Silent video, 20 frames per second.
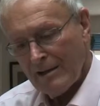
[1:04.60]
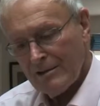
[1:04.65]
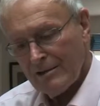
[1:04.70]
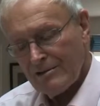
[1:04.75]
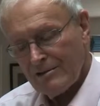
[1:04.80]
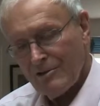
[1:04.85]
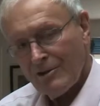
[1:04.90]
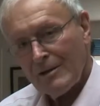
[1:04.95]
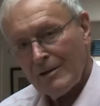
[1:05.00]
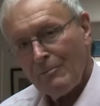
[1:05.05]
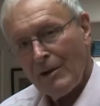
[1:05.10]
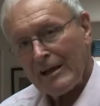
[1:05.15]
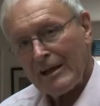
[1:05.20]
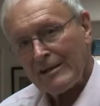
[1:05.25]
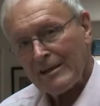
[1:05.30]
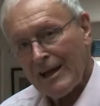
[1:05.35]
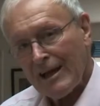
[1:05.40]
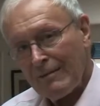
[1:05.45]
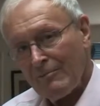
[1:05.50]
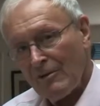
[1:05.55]
during my
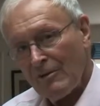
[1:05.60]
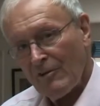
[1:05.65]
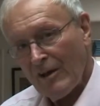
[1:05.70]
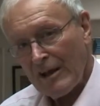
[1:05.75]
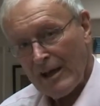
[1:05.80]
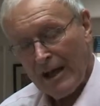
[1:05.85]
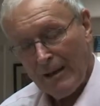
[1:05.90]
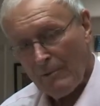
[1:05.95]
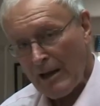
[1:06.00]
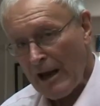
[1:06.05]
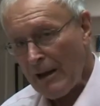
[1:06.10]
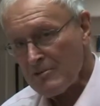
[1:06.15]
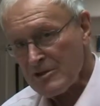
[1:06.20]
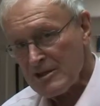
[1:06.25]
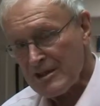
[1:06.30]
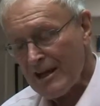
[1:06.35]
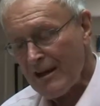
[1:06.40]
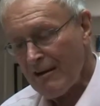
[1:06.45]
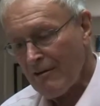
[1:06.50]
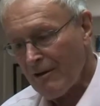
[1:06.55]
time in Vietnam, and I
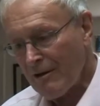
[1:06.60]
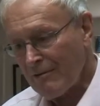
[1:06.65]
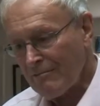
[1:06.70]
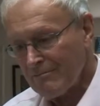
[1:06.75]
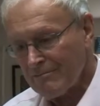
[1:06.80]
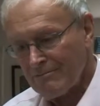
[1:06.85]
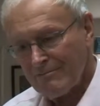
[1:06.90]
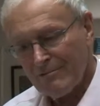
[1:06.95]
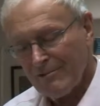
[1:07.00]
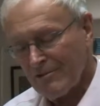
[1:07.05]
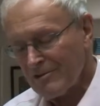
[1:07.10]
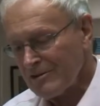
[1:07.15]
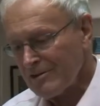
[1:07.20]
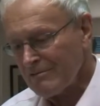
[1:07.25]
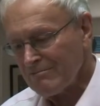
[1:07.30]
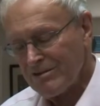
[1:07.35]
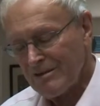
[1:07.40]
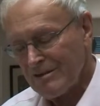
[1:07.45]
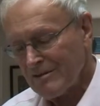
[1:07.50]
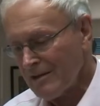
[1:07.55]
was there on
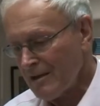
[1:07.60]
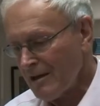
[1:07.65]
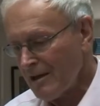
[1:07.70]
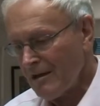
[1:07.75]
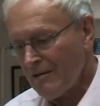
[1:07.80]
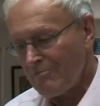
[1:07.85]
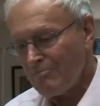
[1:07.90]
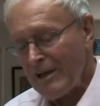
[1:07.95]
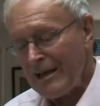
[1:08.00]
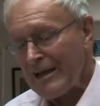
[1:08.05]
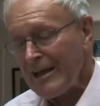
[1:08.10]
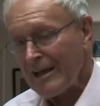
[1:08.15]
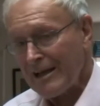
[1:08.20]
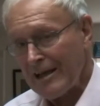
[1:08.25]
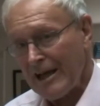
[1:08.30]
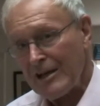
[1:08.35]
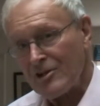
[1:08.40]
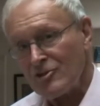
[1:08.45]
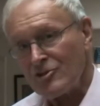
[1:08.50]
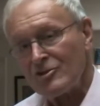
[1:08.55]
many
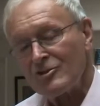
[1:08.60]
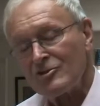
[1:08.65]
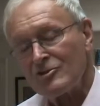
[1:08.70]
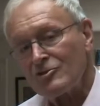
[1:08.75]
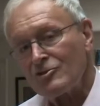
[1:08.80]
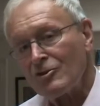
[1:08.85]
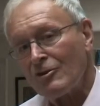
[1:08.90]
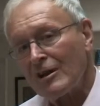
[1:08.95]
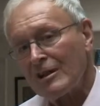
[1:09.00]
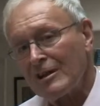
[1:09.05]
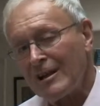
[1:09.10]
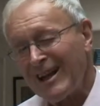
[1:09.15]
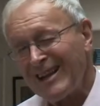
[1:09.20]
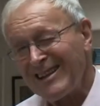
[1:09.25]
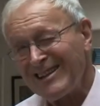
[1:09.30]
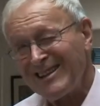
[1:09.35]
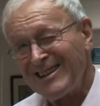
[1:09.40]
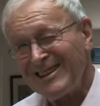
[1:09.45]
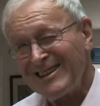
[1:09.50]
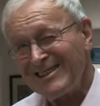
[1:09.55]
occasions during
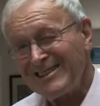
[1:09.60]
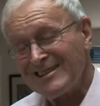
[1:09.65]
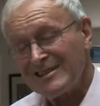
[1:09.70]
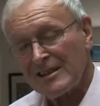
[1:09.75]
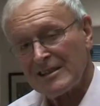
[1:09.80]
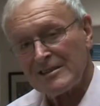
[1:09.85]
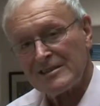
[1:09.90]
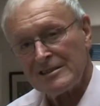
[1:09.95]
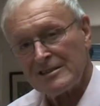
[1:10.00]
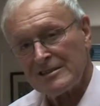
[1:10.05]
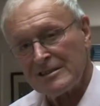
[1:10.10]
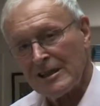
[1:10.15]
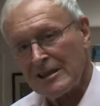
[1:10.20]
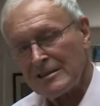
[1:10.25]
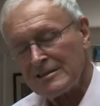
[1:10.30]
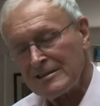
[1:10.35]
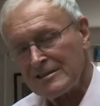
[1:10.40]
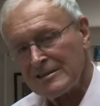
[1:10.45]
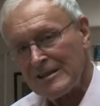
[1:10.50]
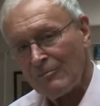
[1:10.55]

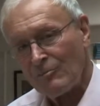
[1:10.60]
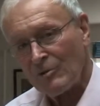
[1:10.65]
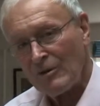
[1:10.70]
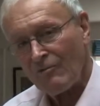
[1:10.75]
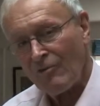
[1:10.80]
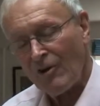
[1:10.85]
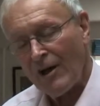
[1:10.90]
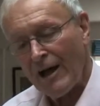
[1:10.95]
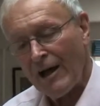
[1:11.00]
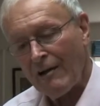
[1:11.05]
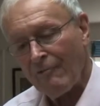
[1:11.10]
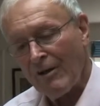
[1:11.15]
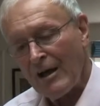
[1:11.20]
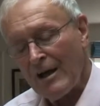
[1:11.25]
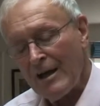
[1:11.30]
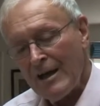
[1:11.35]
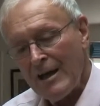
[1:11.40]
1966 and 75,